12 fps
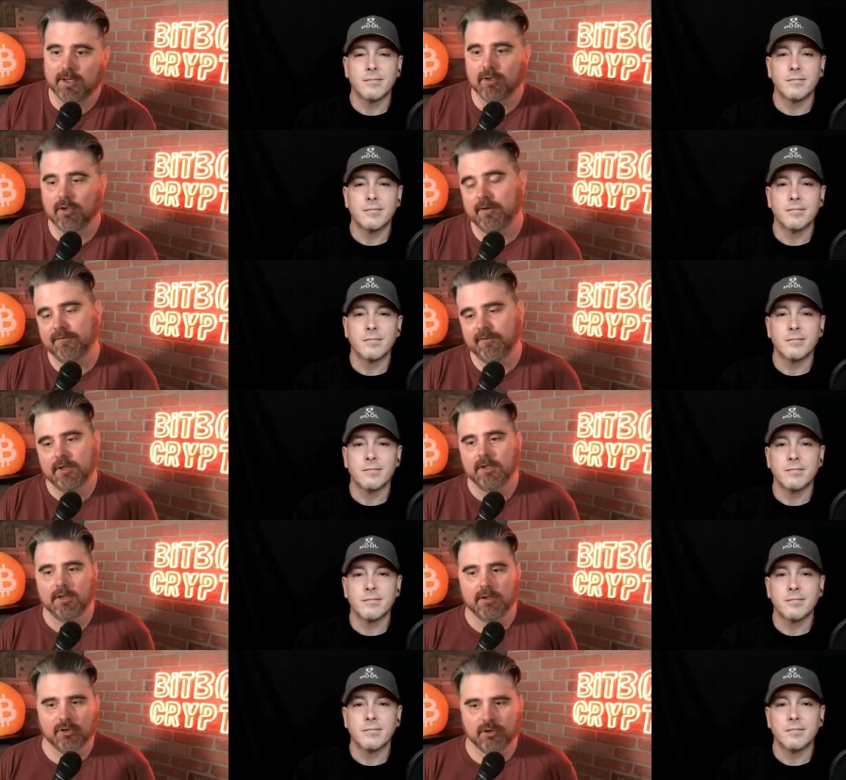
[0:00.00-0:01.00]
Speaker 1: a lot of
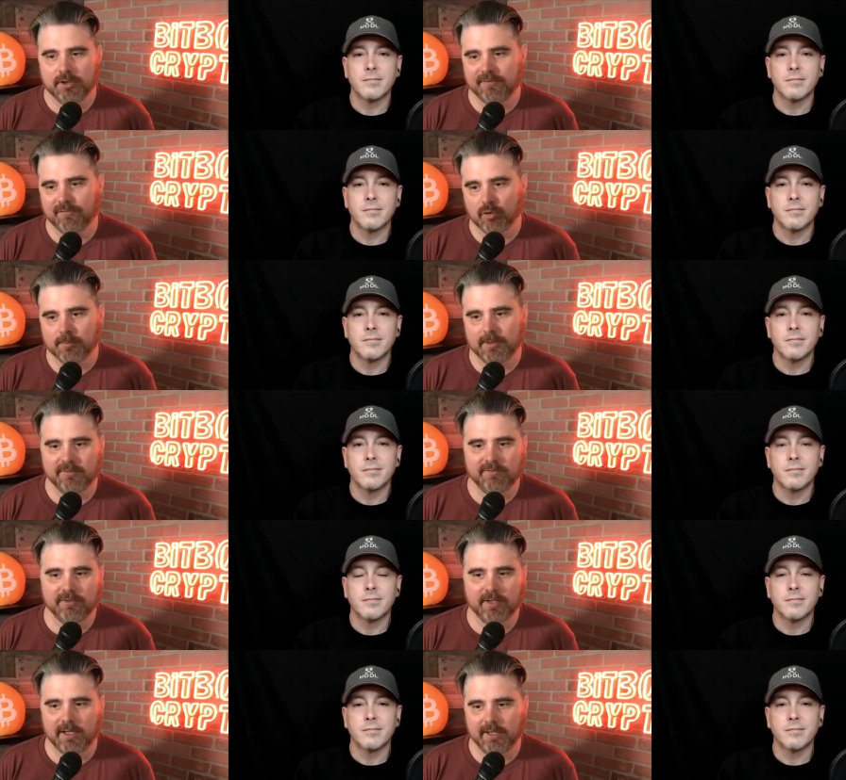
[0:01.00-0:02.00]
good informative
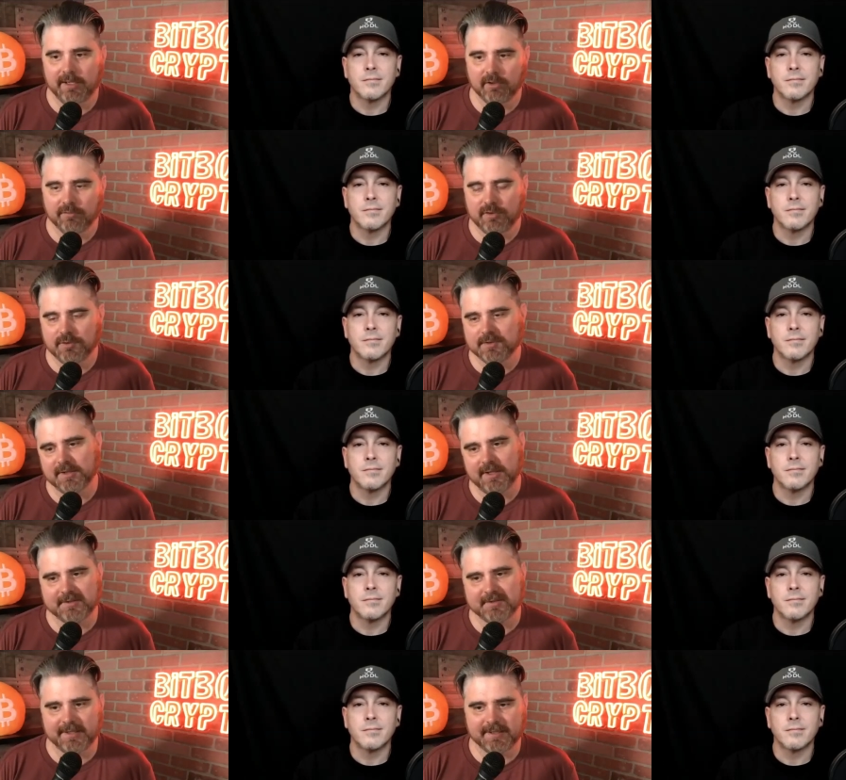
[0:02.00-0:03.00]
interviews and
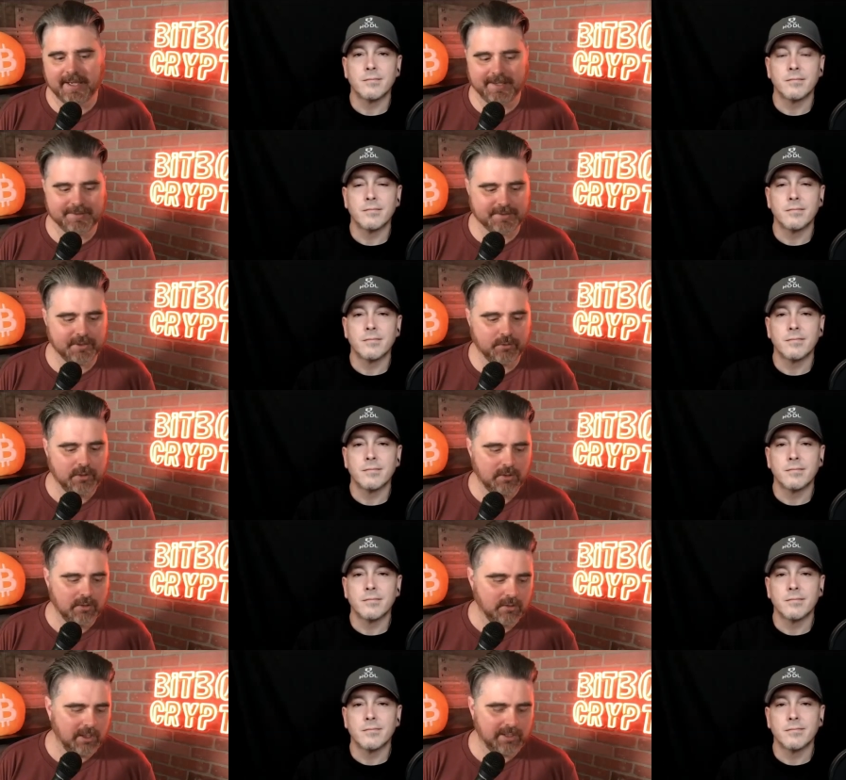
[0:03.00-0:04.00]
things like that. So
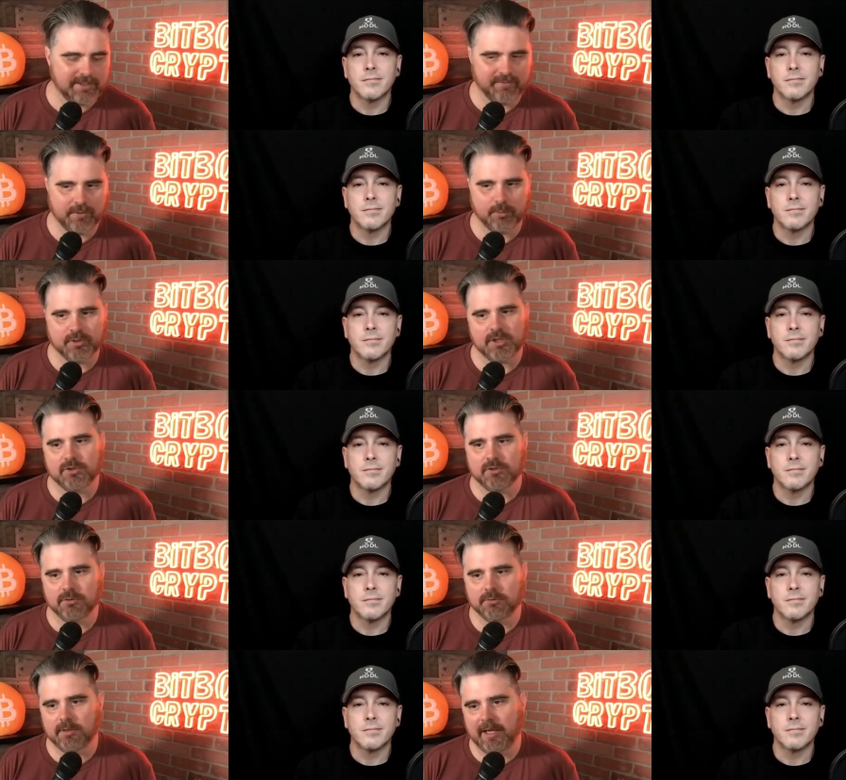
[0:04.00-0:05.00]
definitely appreciate
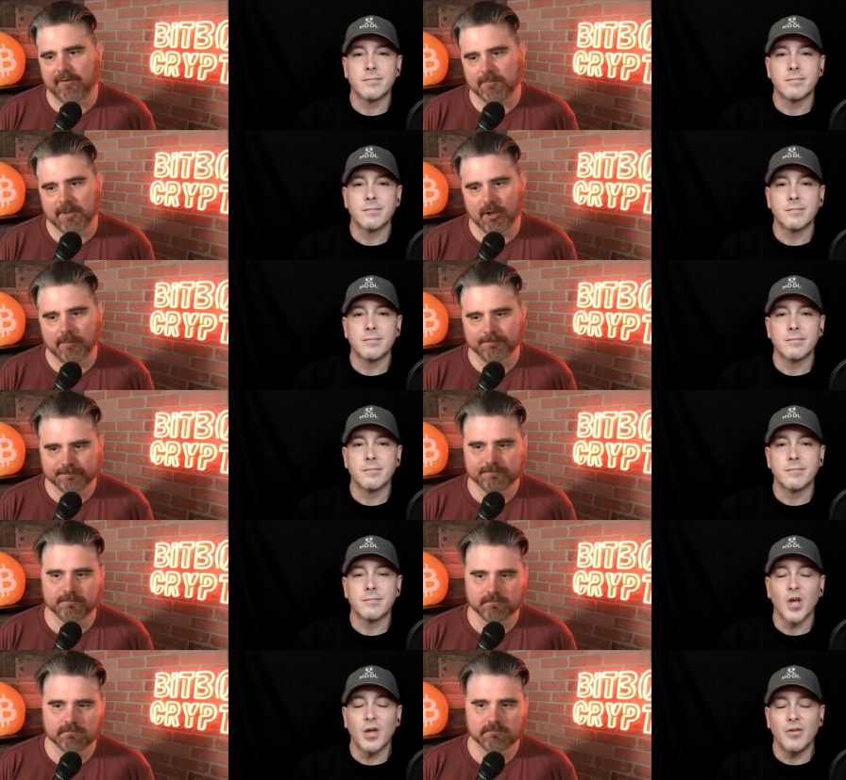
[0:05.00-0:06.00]
you having me on.
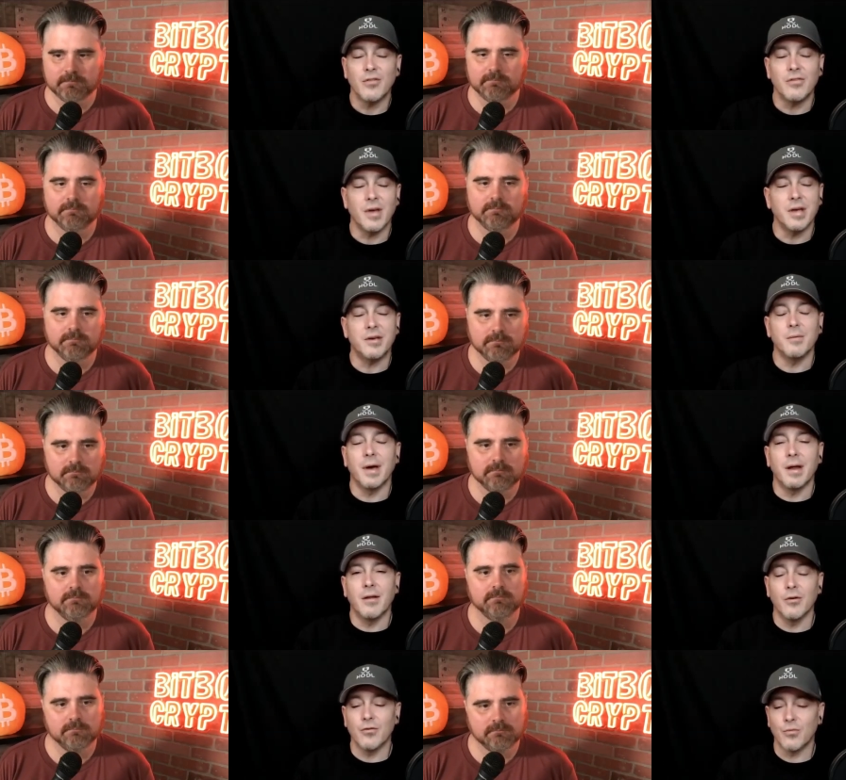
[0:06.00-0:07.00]
Speaker 2: I do. Thank you, man.
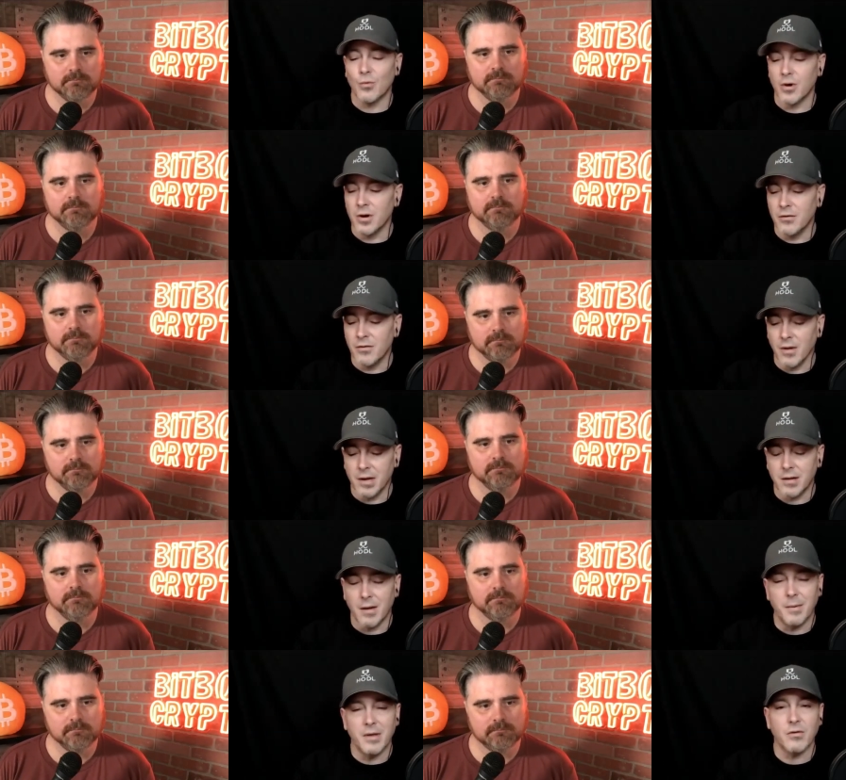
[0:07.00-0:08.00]
And those words,
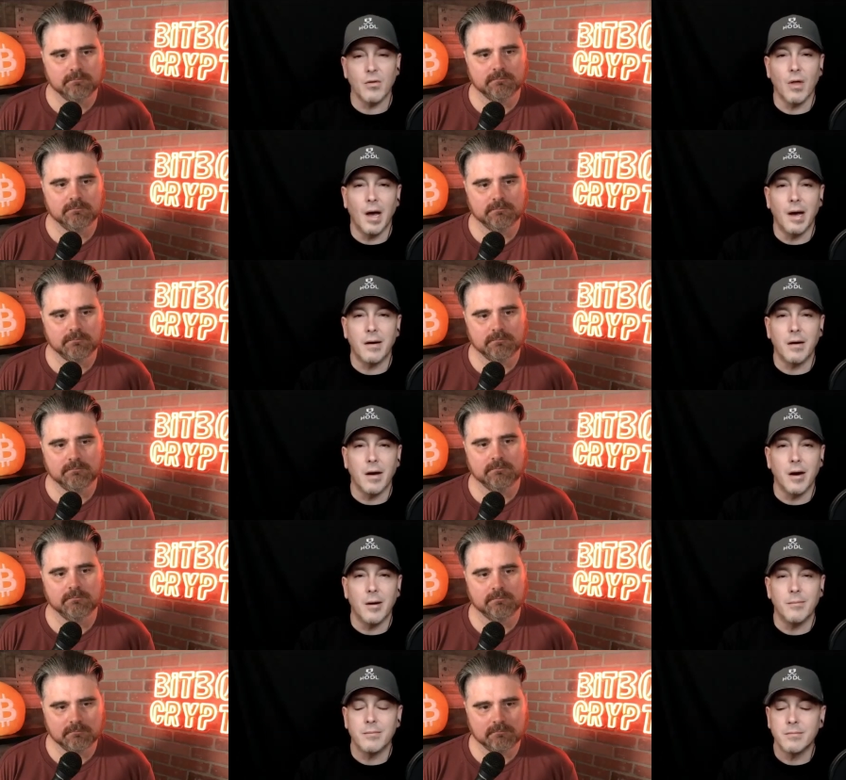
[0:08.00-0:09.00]
that means a lot.
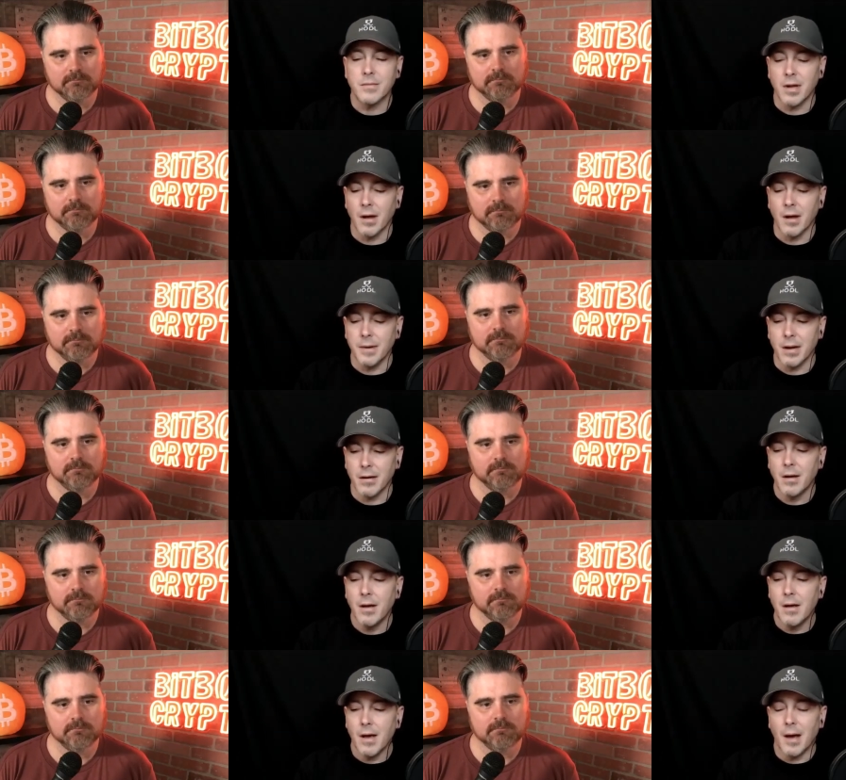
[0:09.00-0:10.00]
I'm
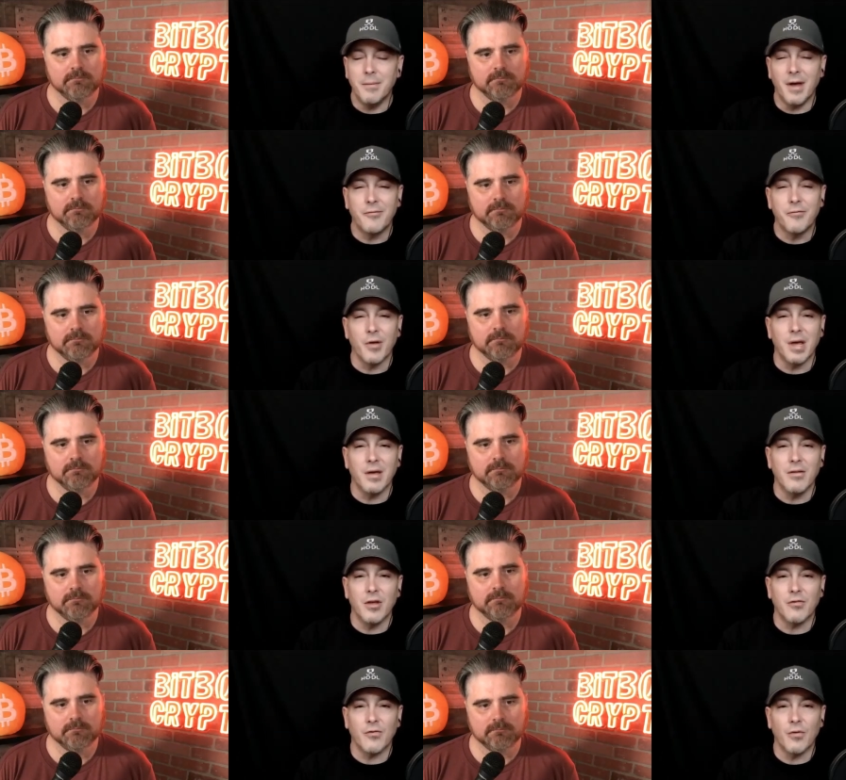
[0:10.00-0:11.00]
definitely
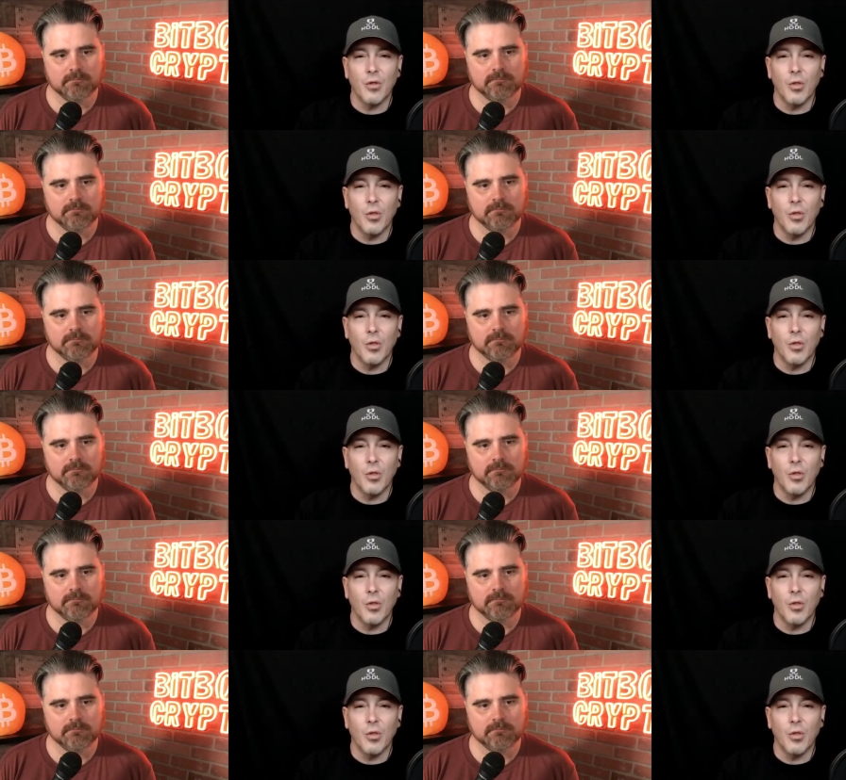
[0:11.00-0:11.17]
in this for the